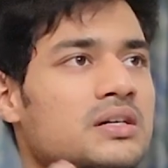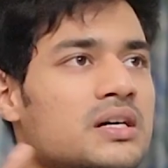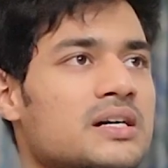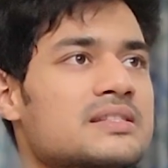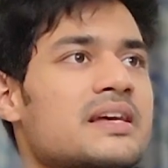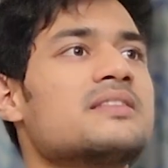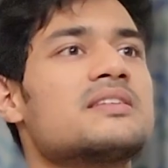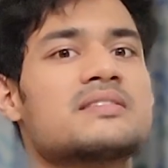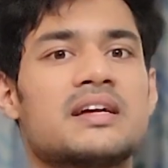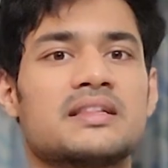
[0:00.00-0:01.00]
the
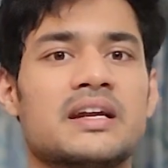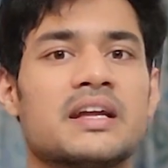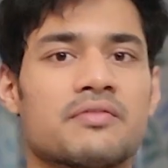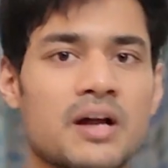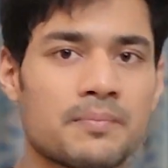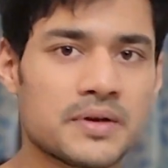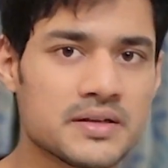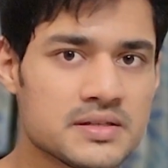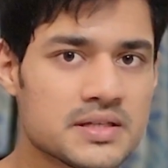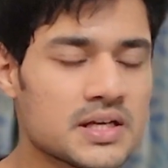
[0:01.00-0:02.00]
consensus that they developed
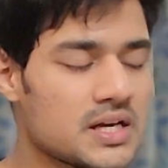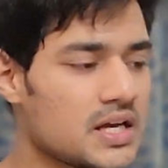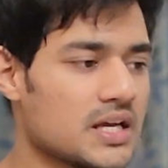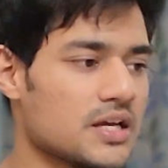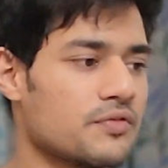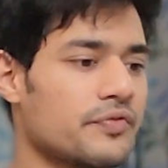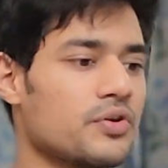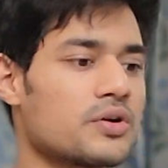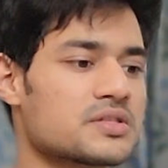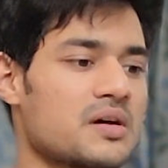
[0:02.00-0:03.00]
is if
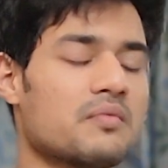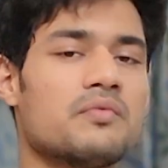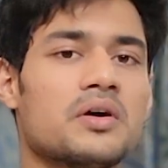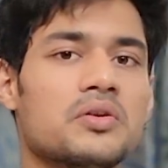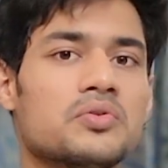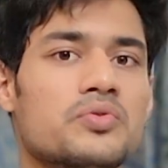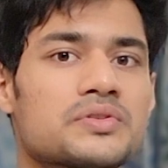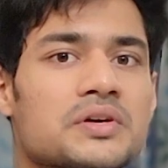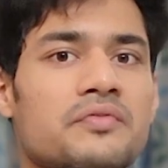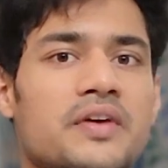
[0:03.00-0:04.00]
you're someone
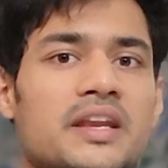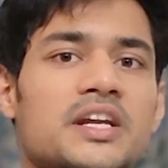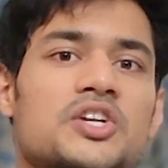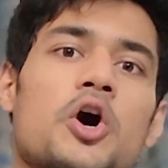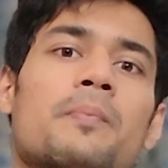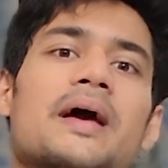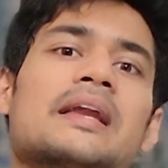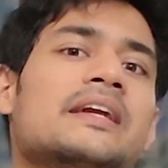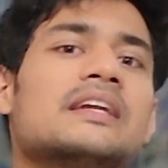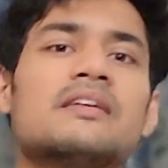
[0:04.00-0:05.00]
who's a very top
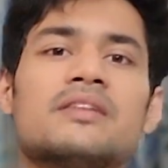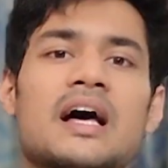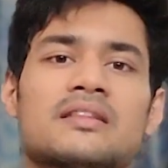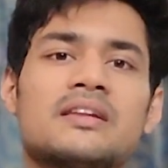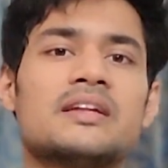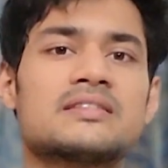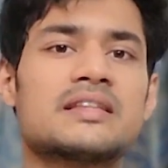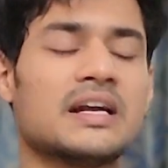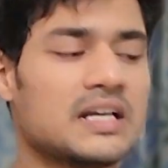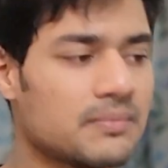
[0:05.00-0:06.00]
elite level athlete
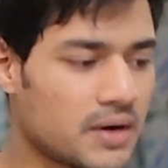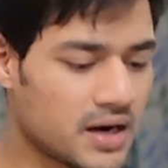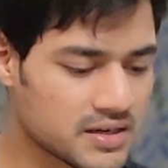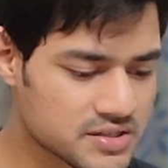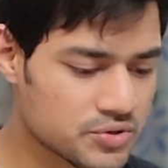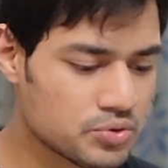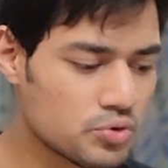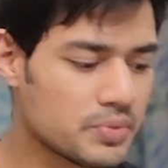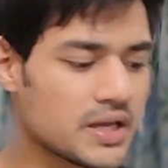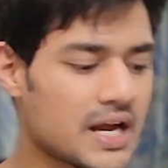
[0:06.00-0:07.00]
that demands you
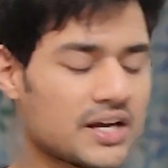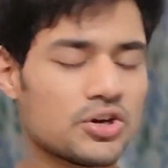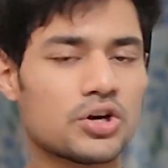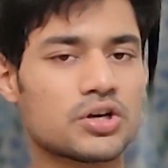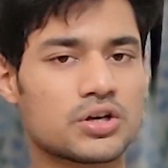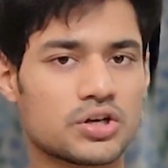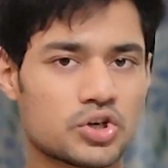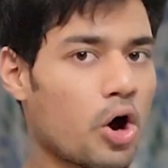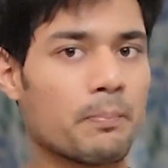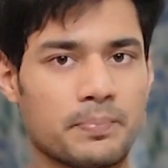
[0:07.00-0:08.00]
to be at your
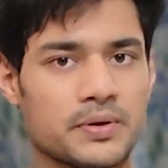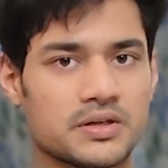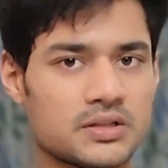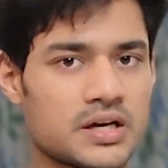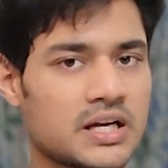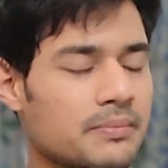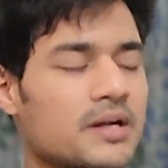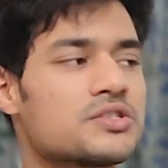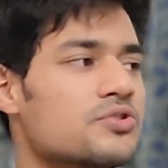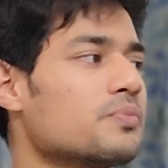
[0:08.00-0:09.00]
top that
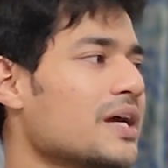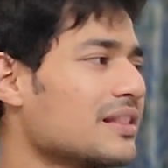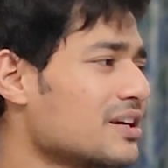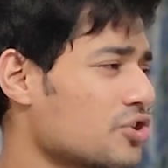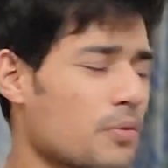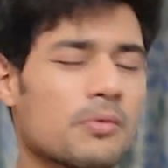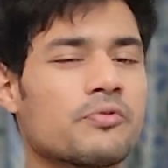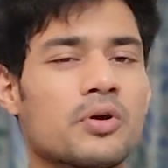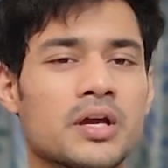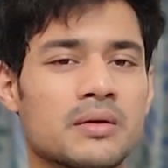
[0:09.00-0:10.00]
demands you to be at the top
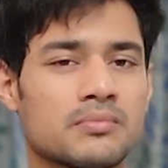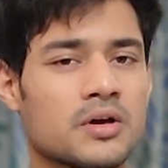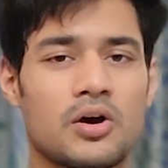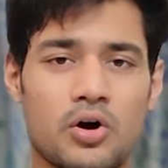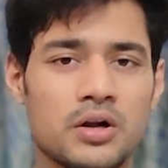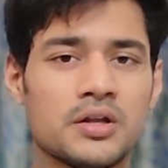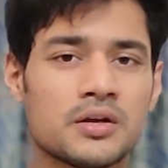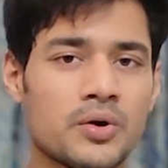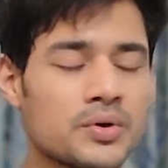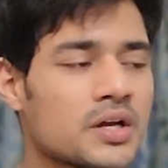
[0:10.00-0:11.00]
of your game all year
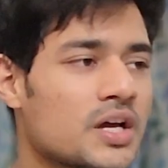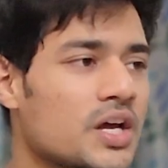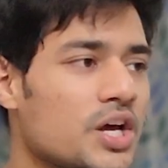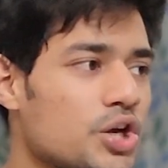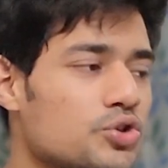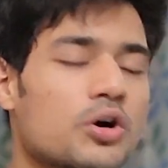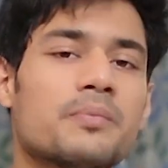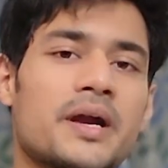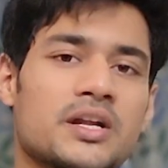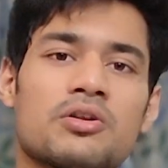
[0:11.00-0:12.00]
round, you are
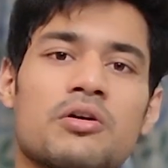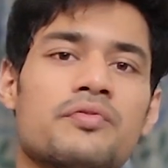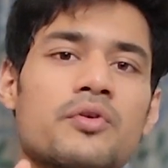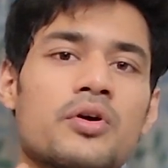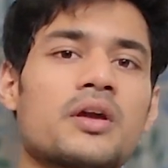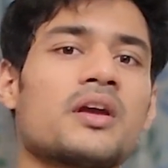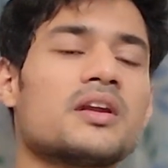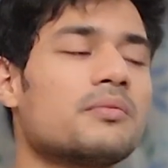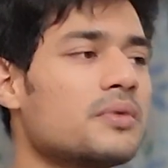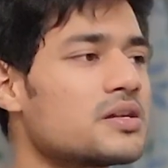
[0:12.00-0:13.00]
better off working
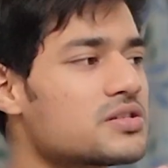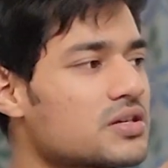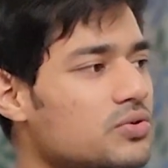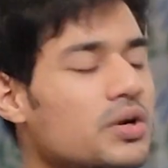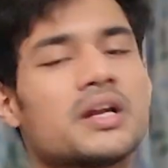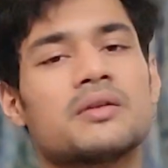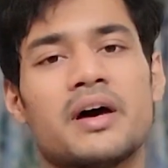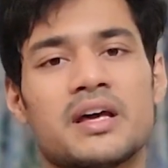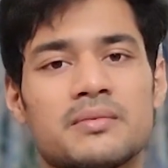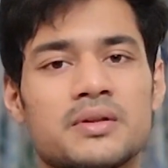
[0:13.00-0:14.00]
in a much cooler
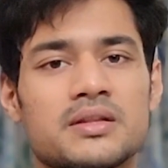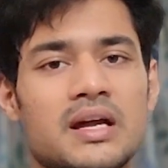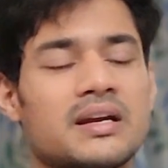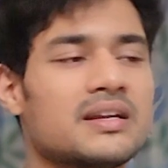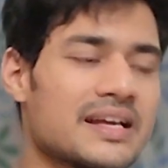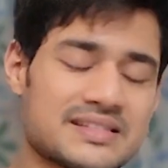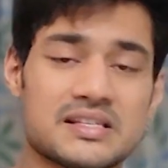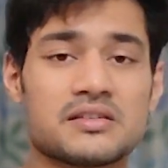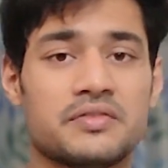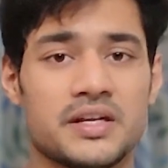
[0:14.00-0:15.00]
environment than in
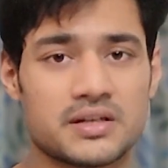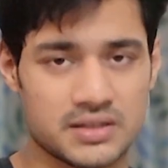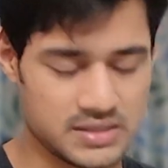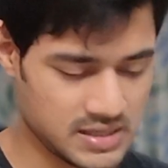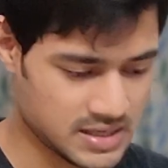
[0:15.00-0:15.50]
excessive heat.